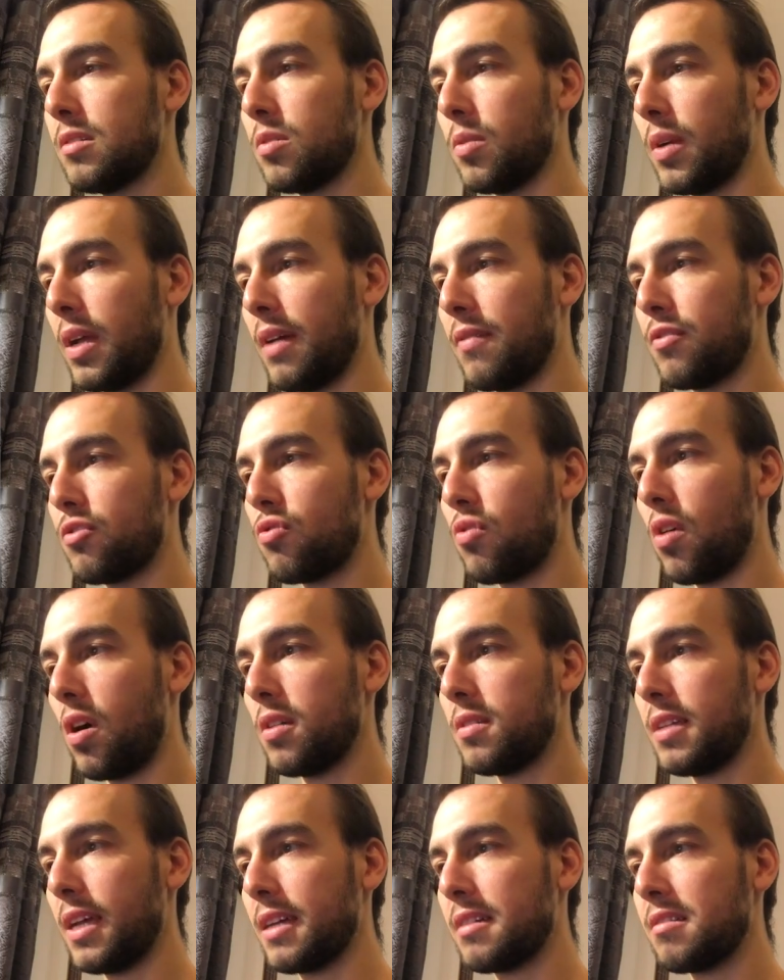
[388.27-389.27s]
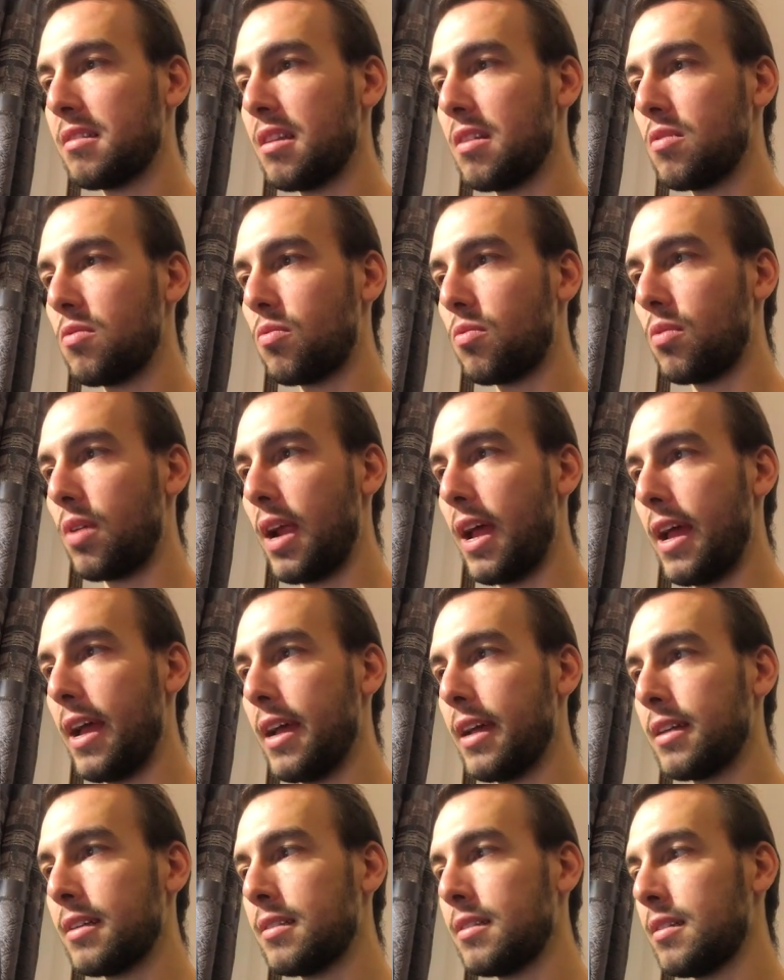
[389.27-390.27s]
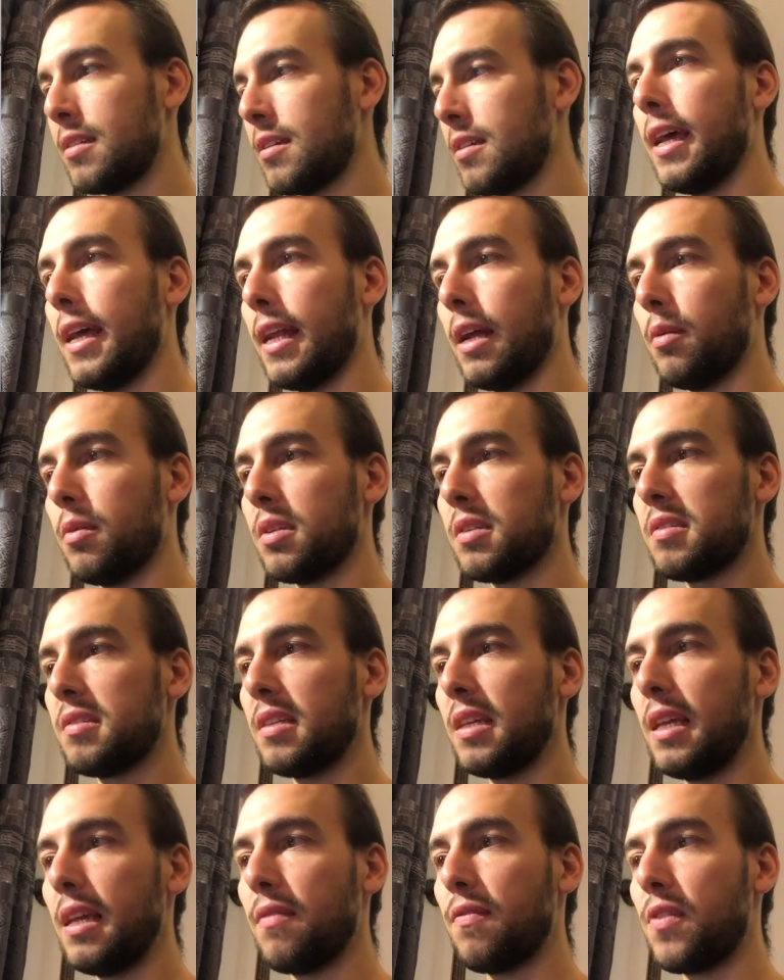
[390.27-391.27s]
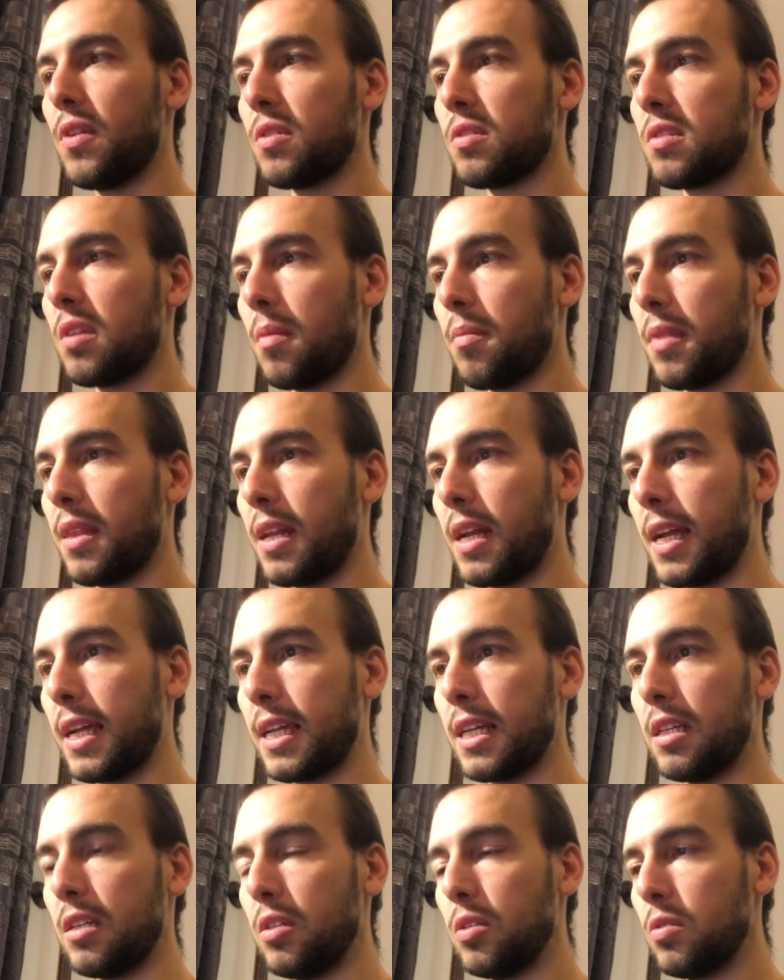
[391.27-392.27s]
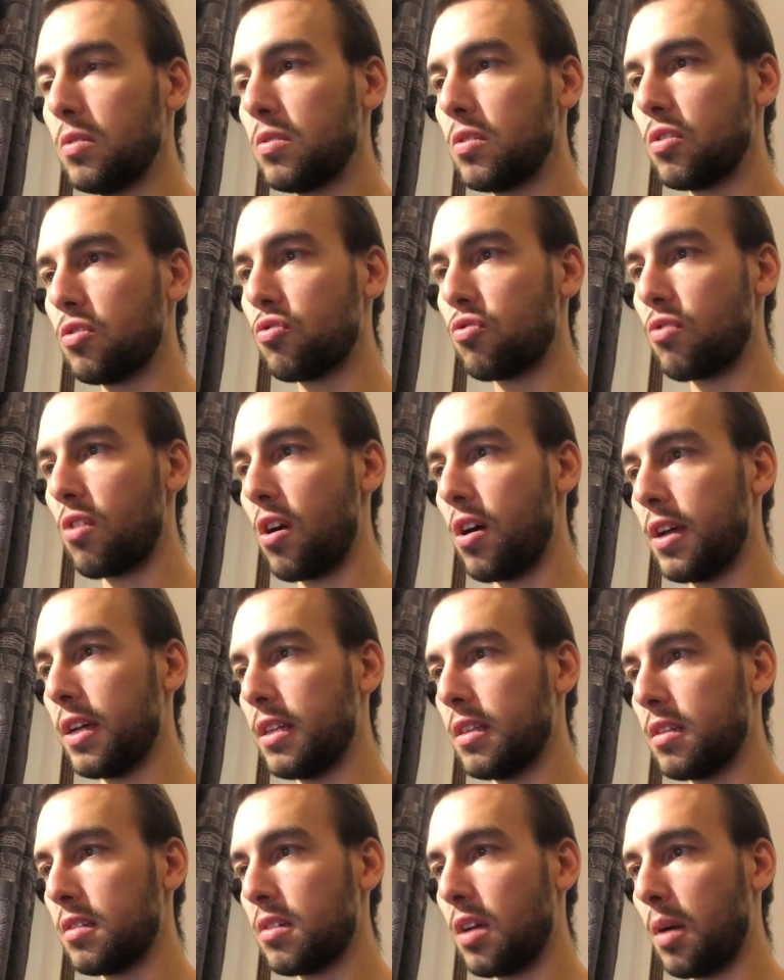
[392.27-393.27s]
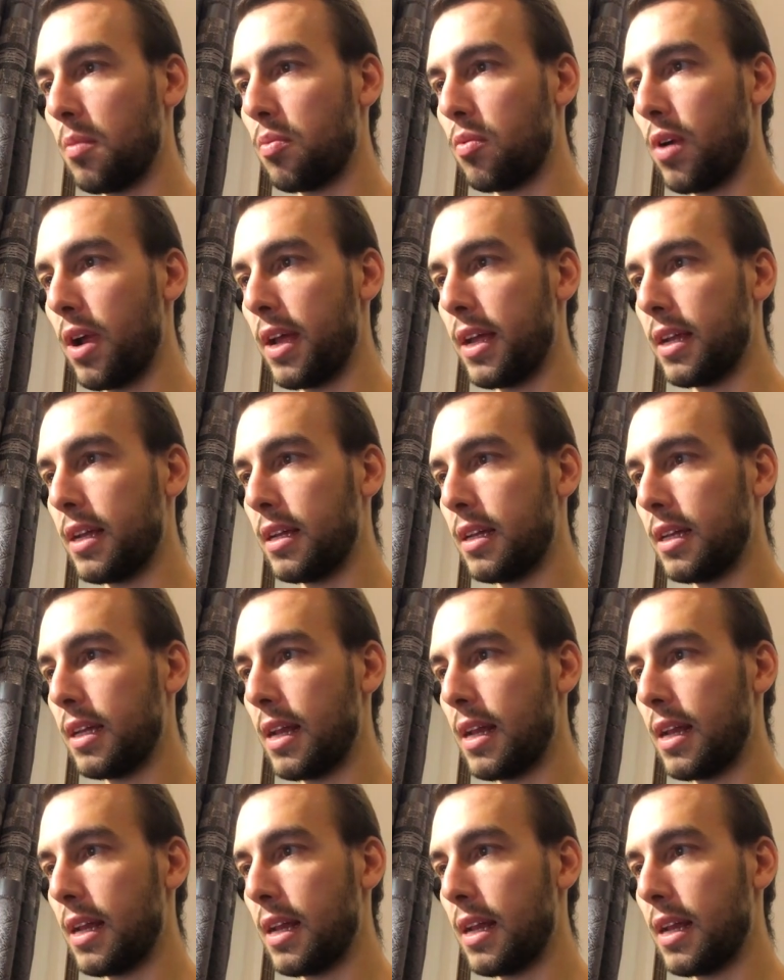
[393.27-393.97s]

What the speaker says: So we have a draw text in rect, and I want to see if there's something I can use to draw in the top right.